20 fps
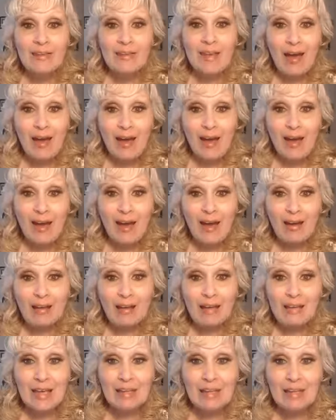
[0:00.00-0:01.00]
Yeah,
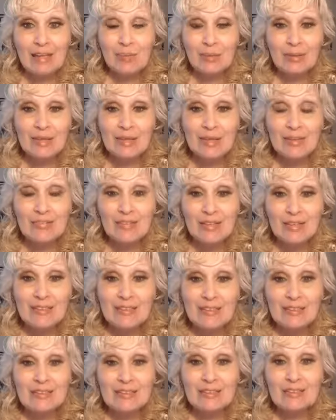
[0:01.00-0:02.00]
can you believe
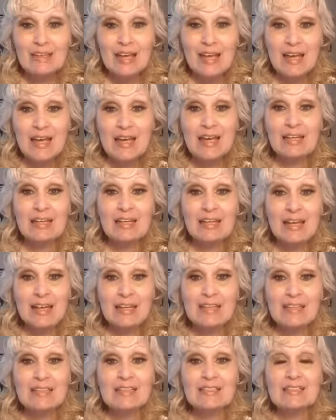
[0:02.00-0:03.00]
it? It
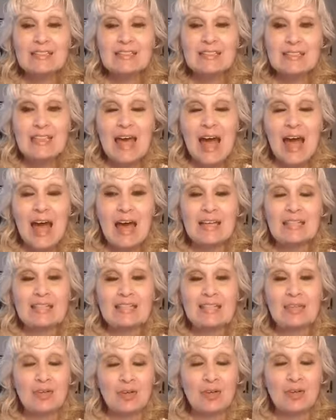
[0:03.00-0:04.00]
is that
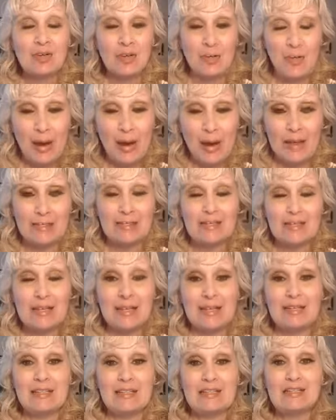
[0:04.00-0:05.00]
great.
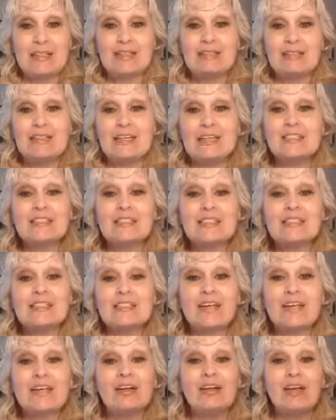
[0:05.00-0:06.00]
It is a ninja
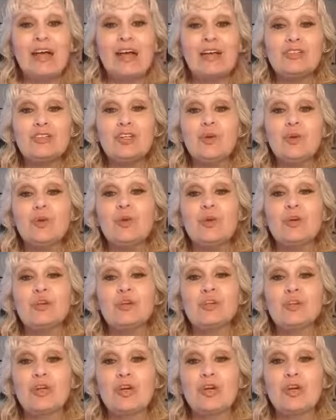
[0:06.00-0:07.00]
skill and you
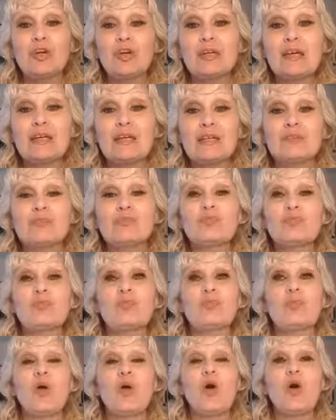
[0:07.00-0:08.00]
will learn it
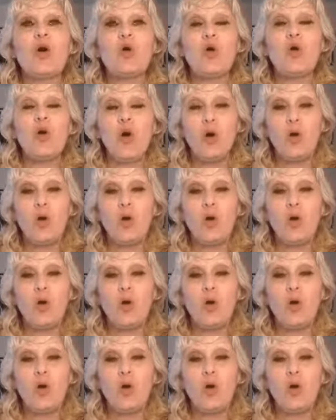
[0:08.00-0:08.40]
oh